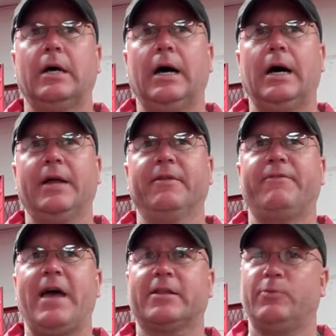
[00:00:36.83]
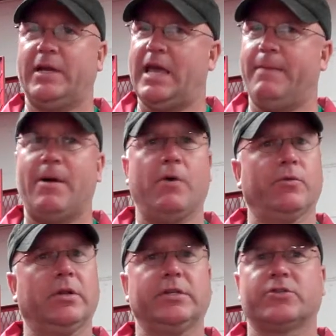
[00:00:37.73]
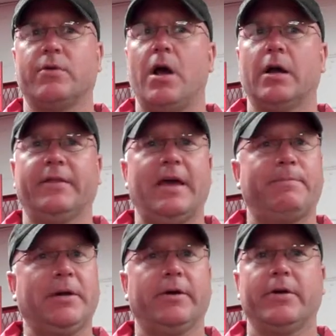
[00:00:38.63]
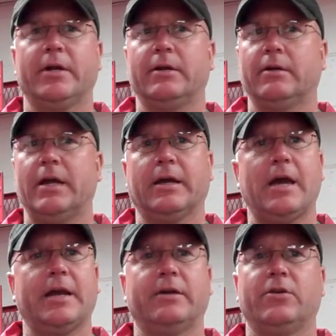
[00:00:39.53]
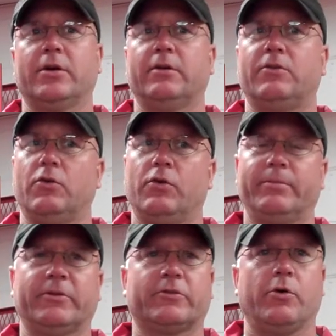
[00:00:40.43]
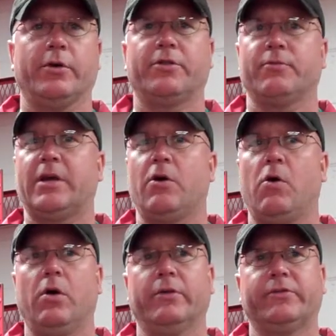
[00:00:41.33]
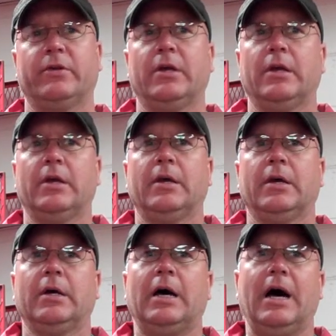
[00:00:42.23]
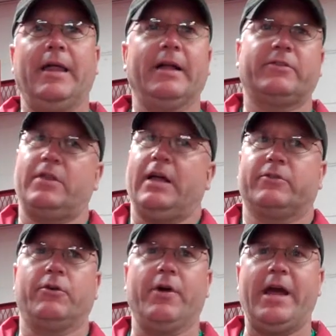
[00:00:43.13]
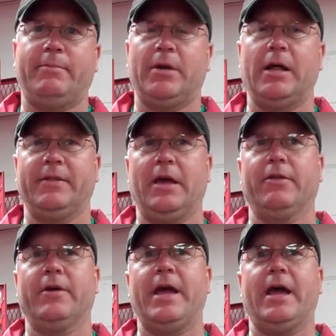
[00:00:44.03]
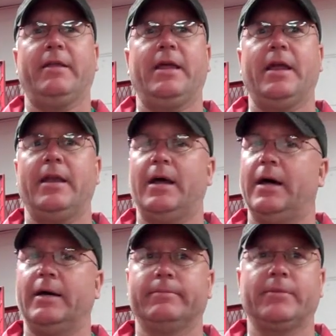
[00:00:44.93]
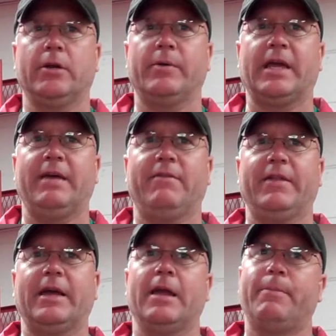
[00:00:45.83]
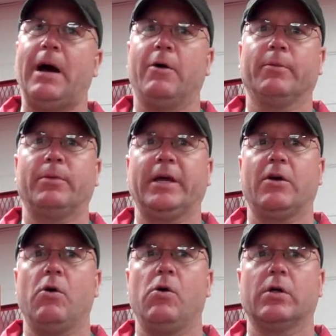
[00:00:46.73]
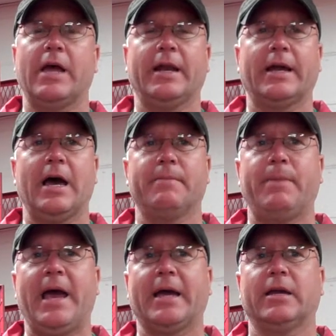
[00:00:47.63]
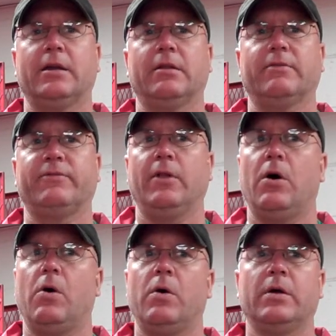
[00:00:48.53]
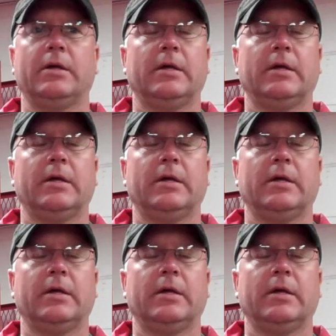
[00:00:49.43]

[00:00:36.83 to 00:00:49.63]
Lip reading: and the fact that we came out really strong in that period and kind of took it to them and scored 3 goals. That's great, but on the other hand, then they got a power play goal, kind of got them back into the flow,